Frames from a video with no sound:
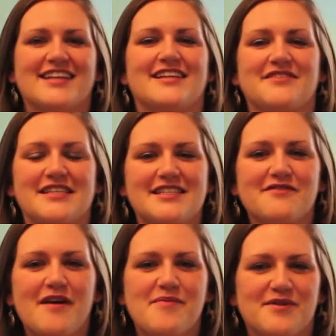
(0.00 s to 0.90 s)
Now
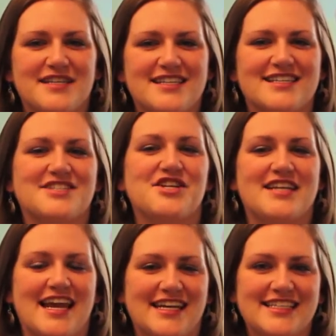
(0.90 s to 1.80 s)
cystic fibrosis is a
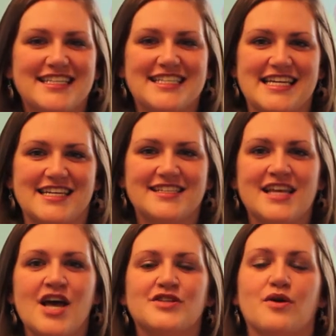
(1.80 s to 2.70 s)
genetic disease,
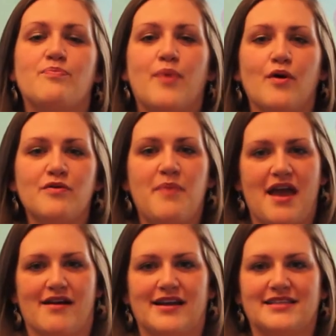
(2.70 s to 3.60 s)
so both
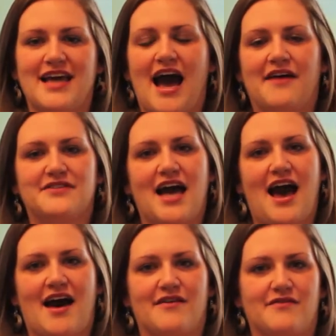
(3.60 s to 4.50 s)
parents have
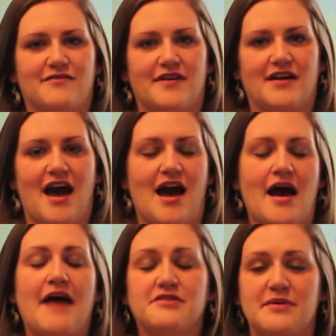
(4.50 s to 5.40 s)

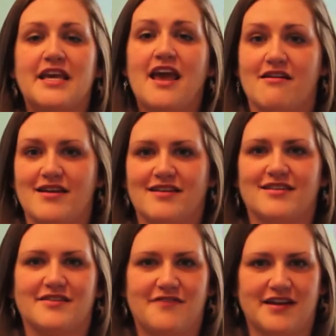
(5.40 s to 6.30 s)
to be carrying
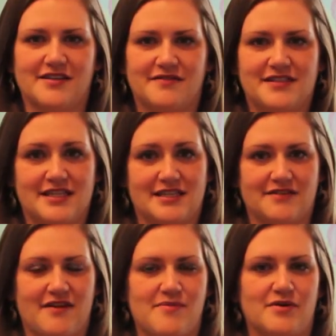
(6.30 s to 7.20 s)
the defective
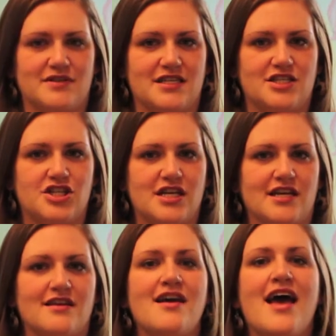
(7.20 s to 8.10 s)
cystic fibrosis
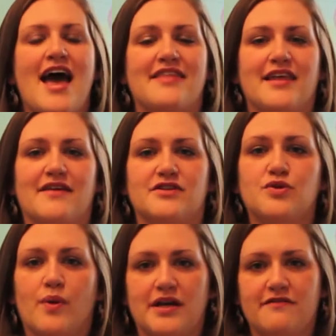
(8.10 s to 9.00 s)
gene, and they have a
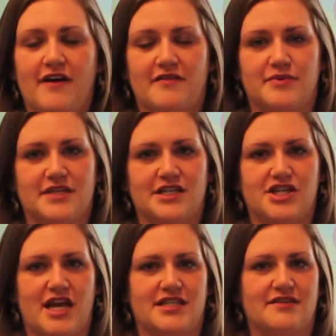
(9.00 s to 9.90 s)

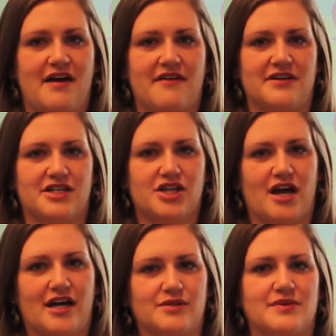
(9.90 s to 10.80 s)
25% chance of having a
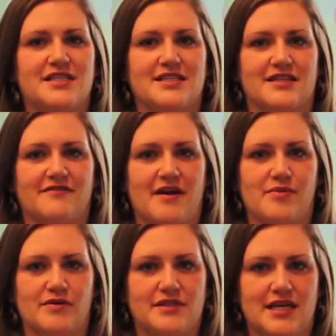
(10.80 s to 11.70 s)
child with cystic
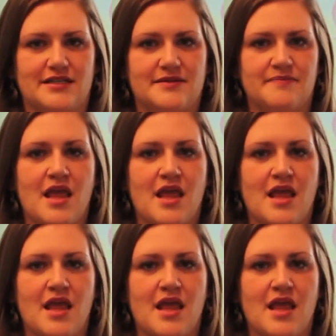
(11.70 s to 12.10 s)
fibrosis.